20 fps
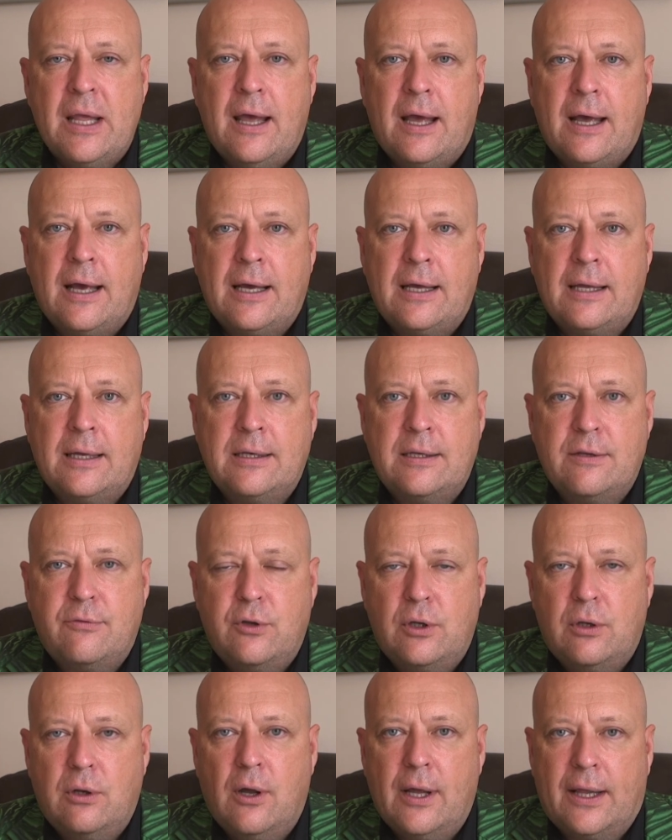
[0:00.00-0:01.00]
And if
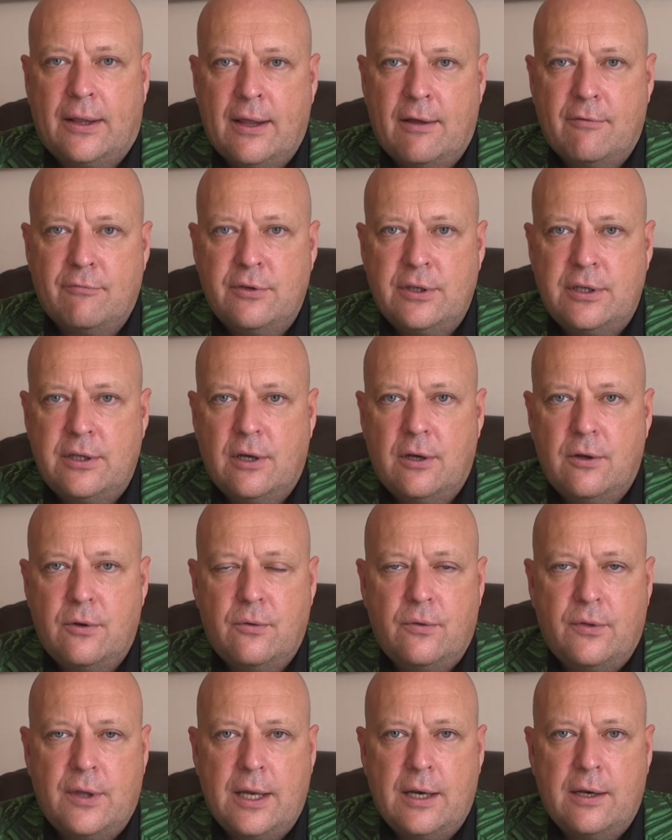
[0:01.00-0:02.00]
you like that
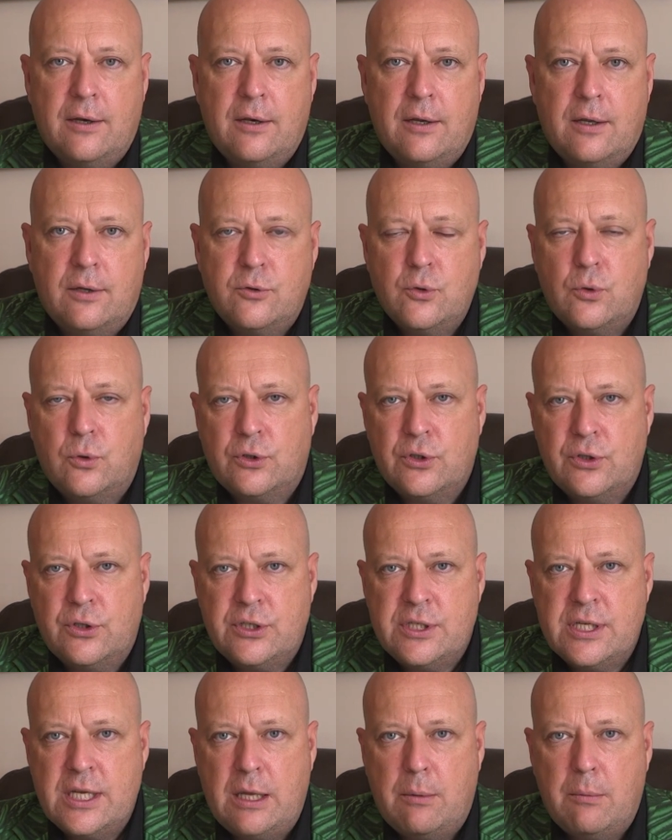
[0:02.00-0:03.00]
video, then talk to the
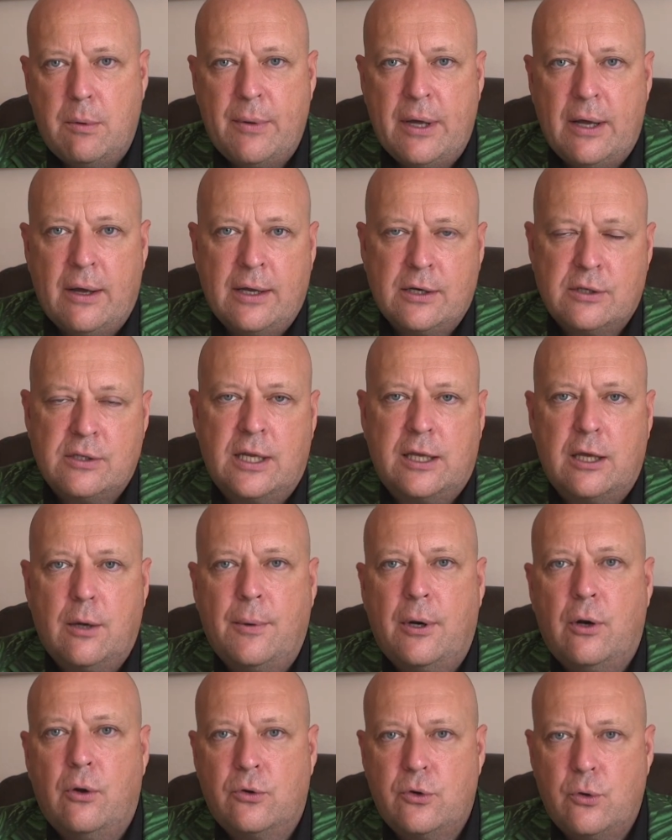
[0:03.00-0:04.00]
team about actually
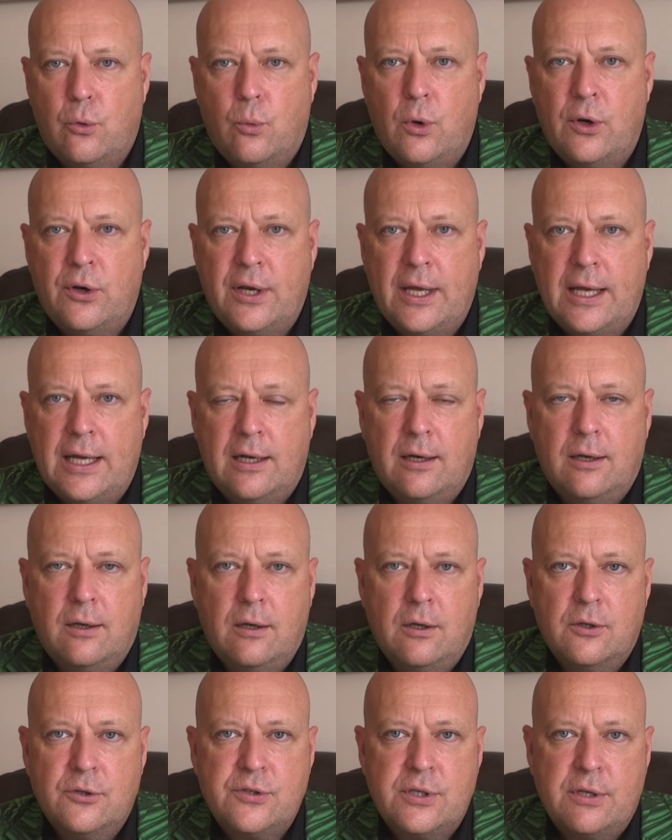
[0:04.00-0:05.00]
coming along to a one-day
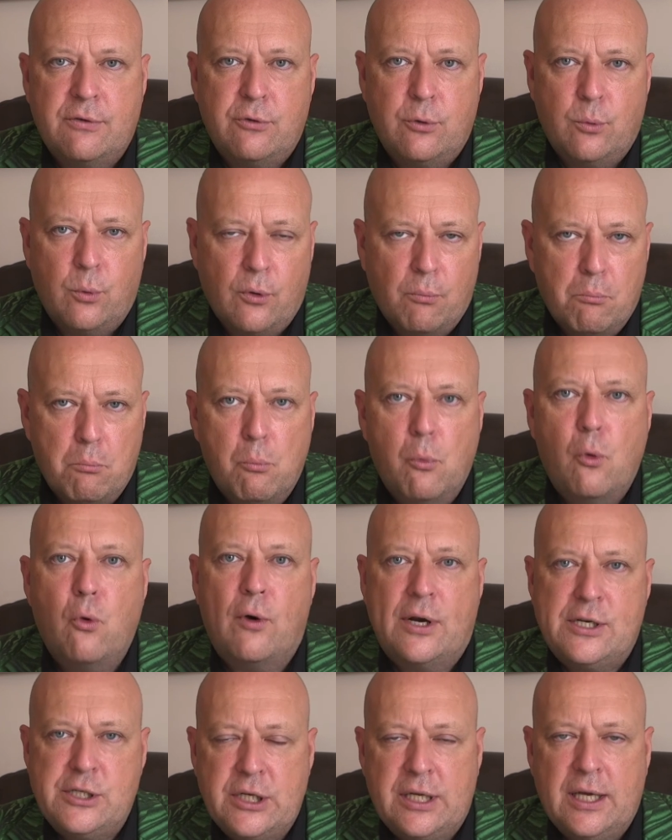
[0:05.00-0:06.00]
class if you want more
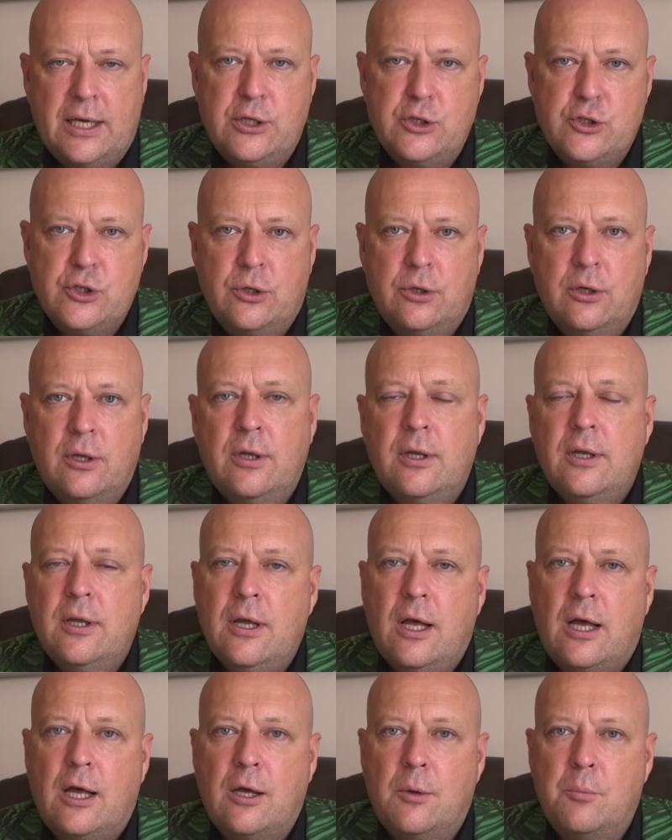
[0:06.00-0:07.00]
education.
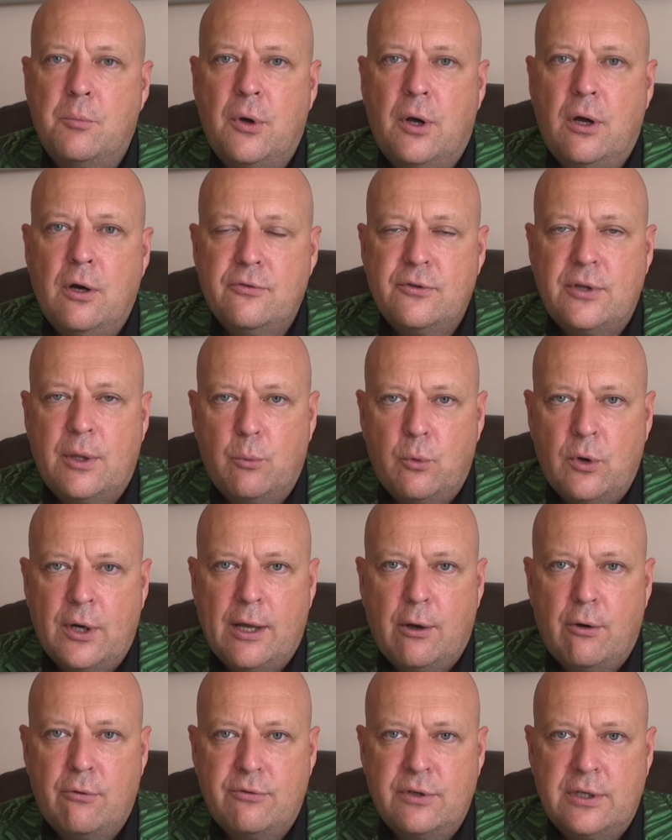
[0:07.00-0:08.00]
But after that 1
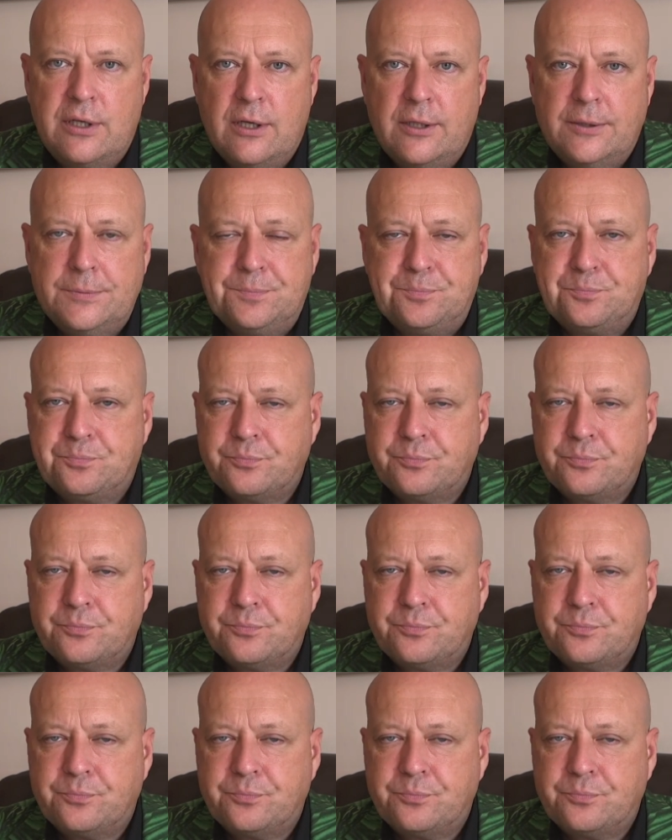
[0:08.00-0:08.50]
hour video,